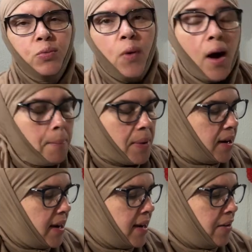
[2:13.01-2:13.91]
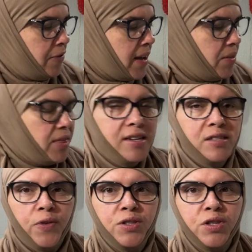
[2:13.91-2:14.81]
Walmart and I found this
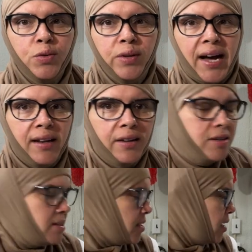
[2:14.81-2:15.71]
for $2,